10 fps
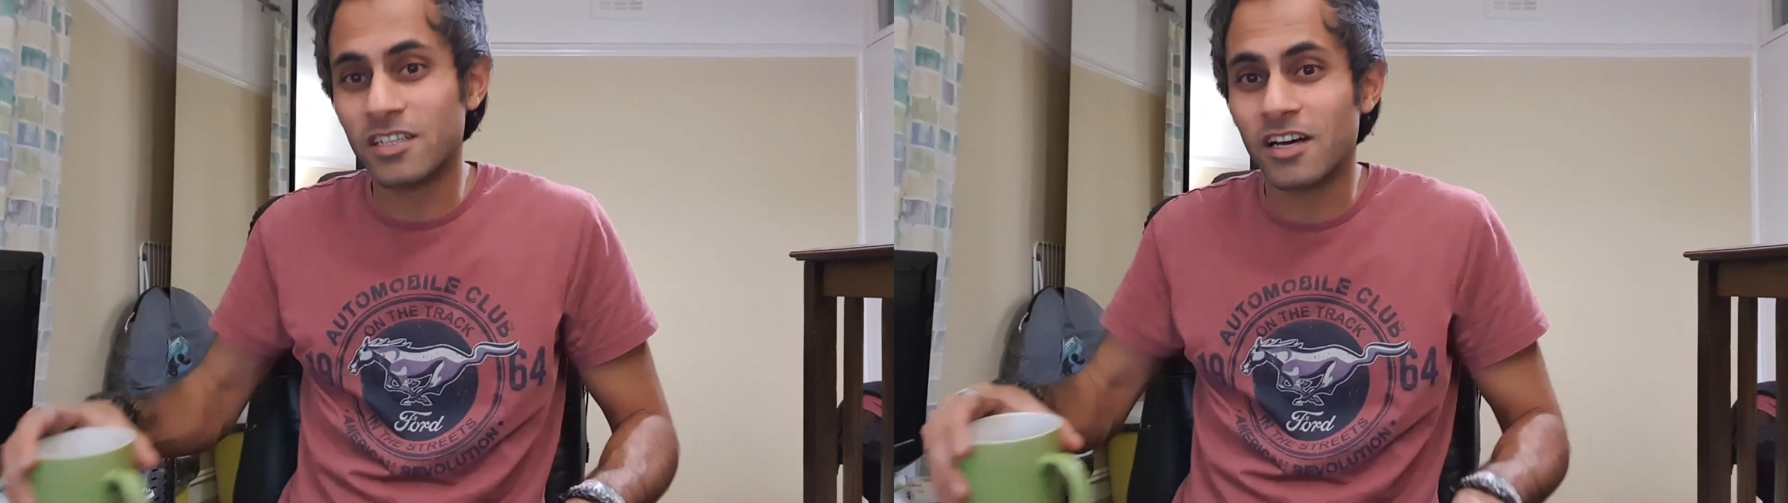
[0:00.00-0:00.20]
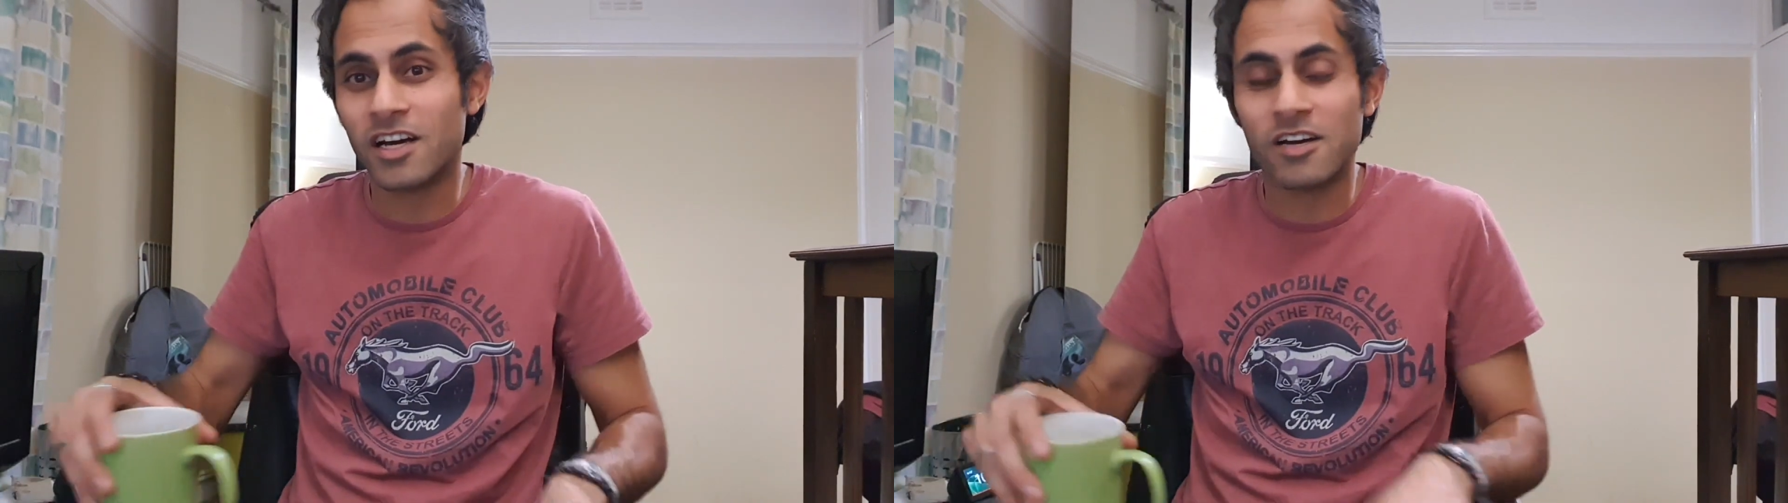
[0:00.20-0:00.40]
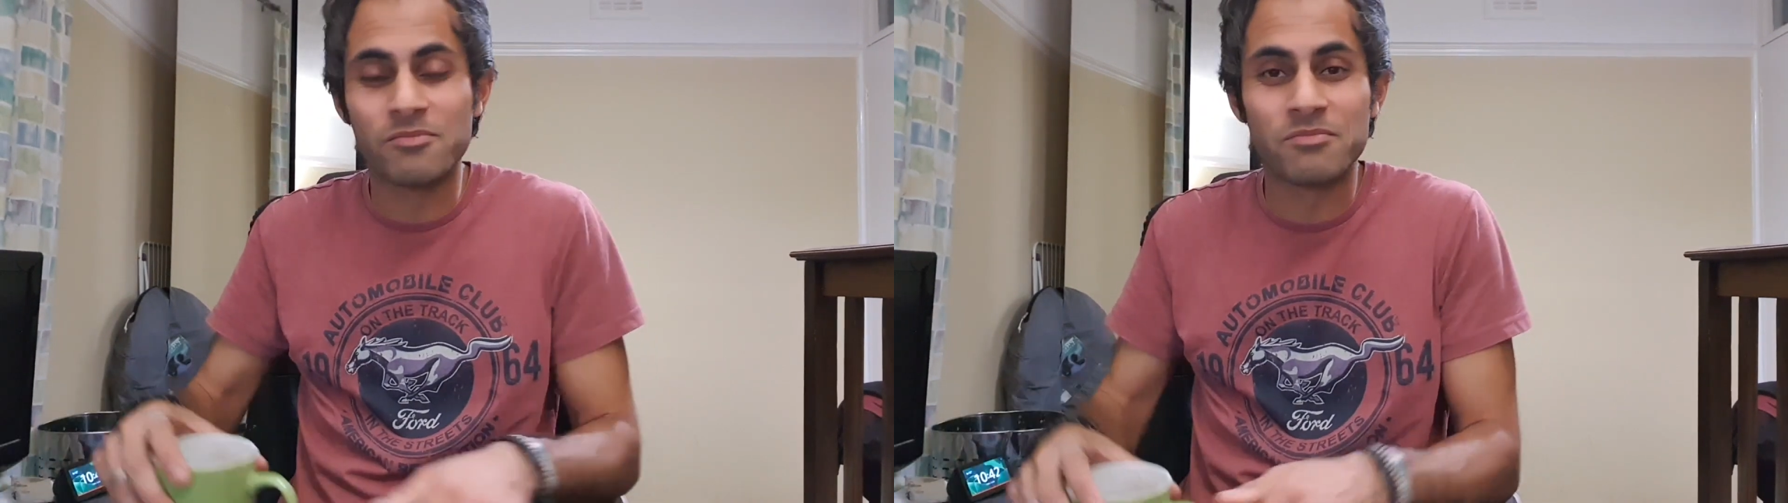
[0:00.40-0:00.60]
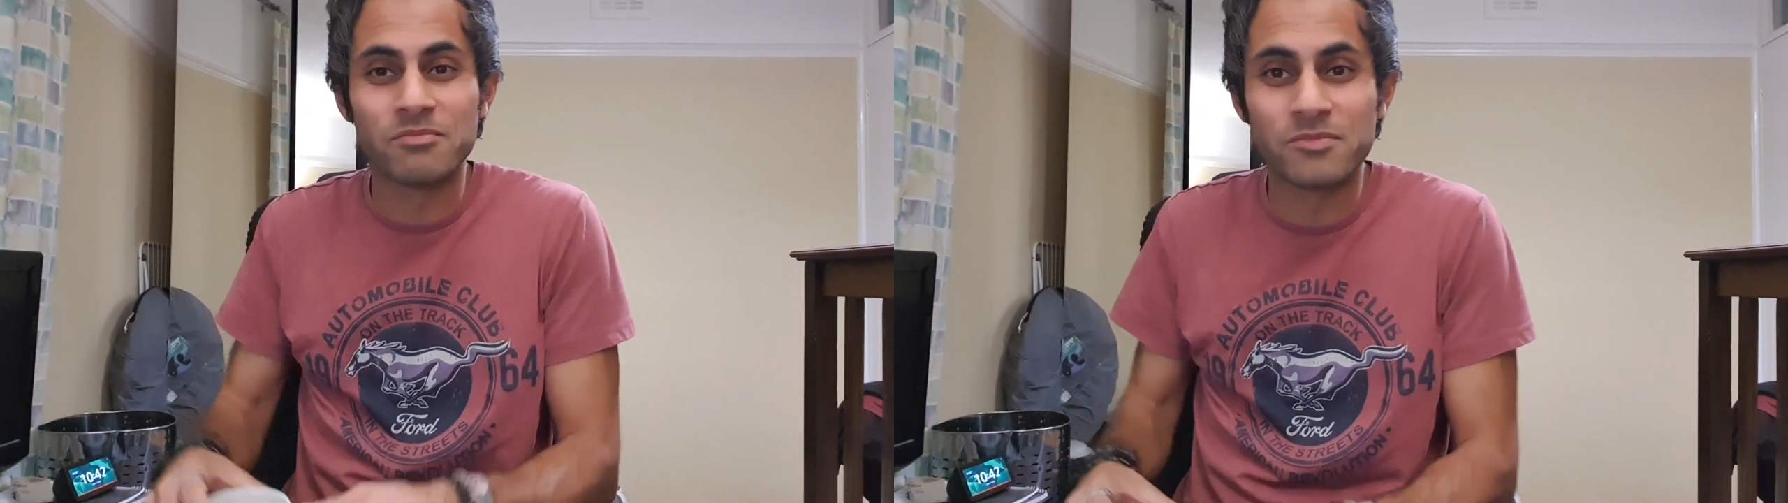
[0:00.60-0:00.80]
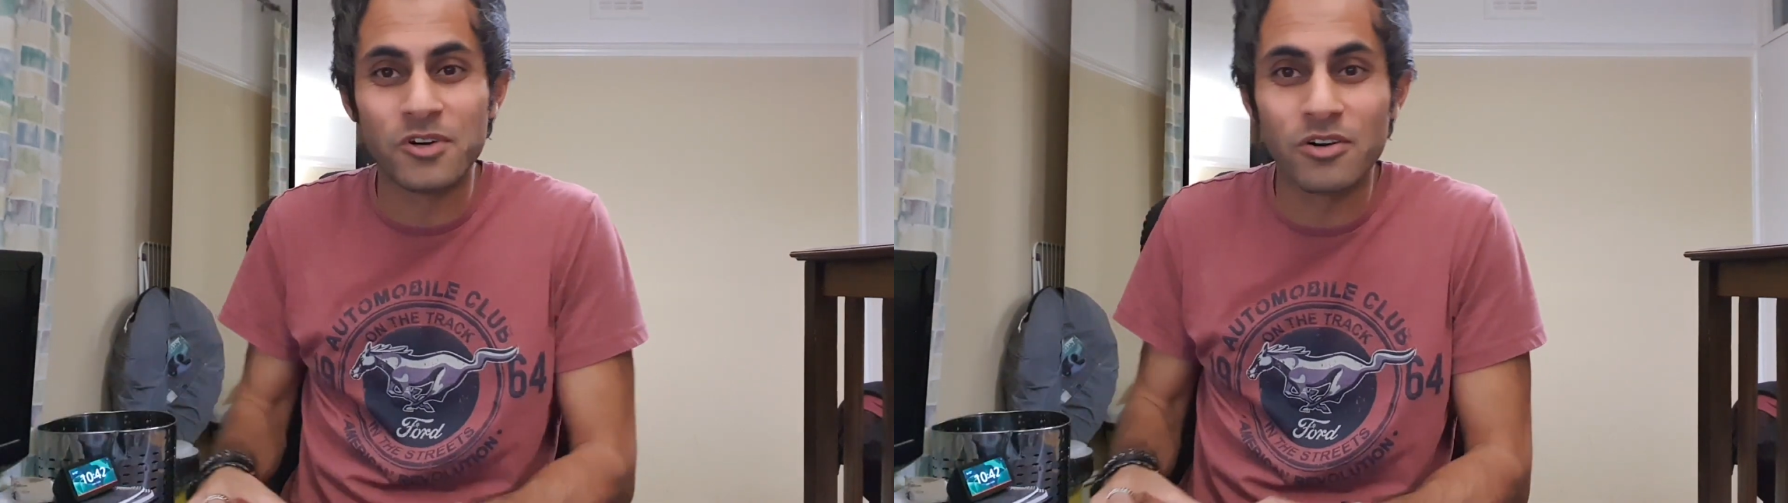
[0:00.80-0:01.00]

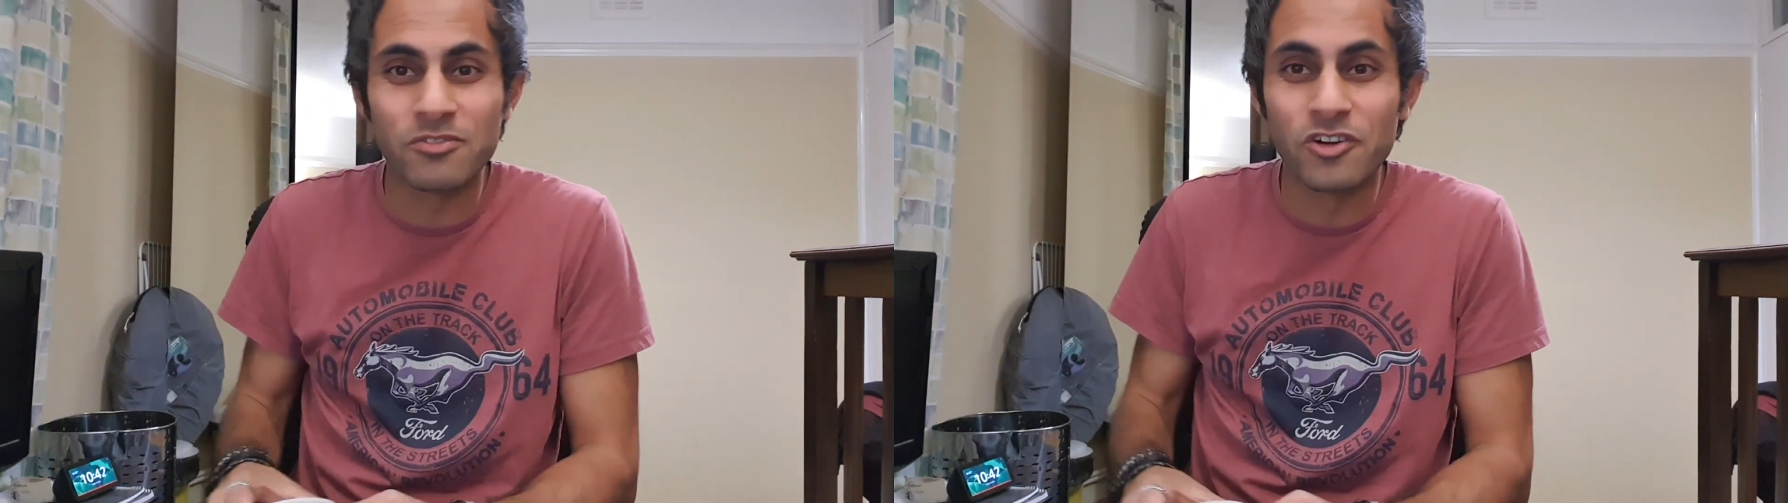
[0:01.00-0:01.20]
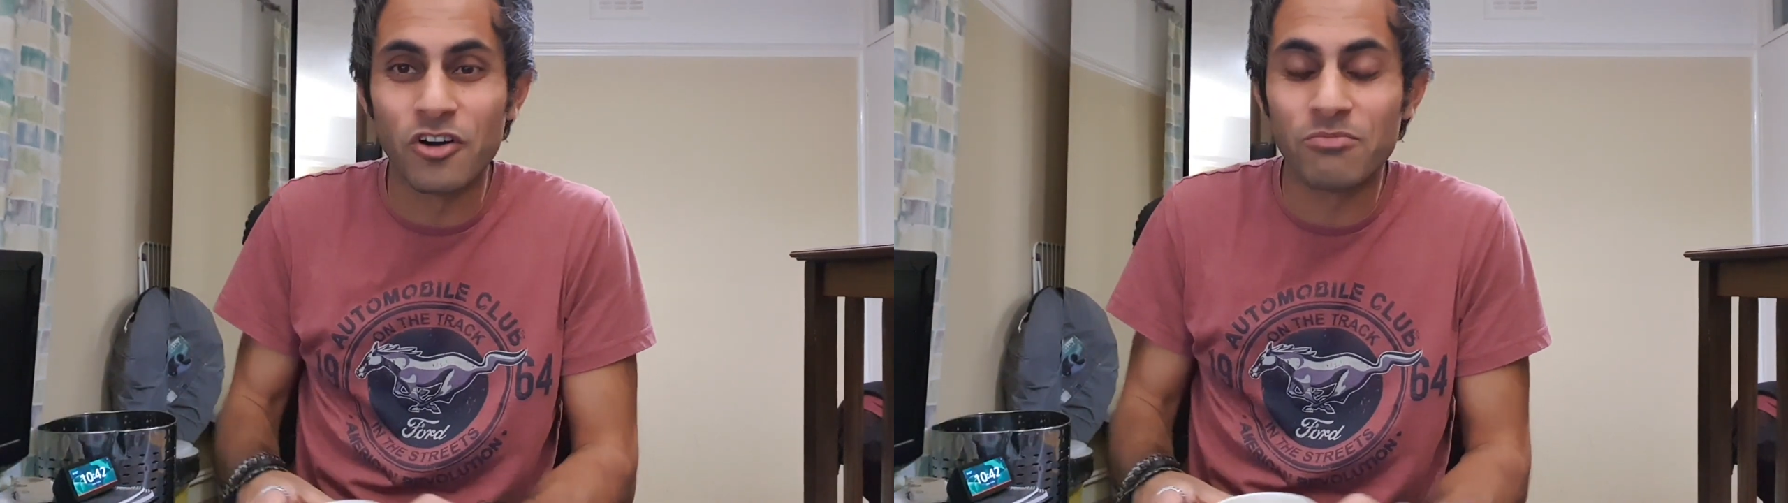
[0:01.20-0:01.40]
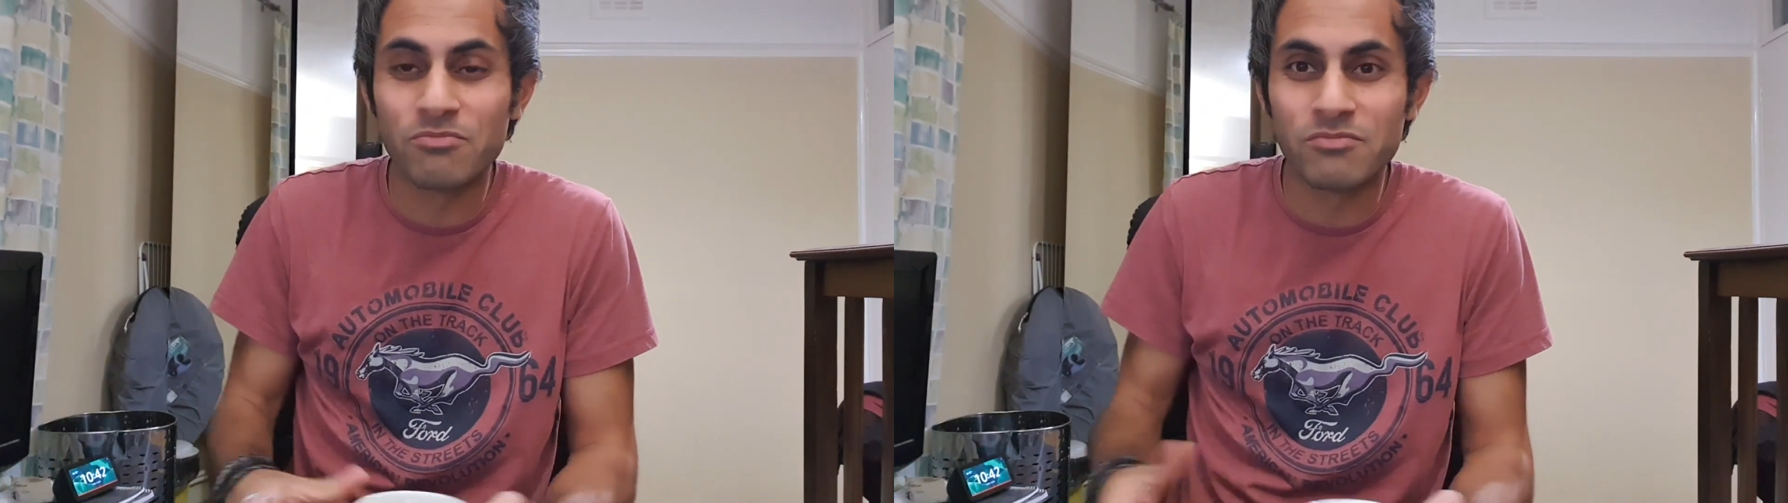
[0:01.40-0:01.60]
Not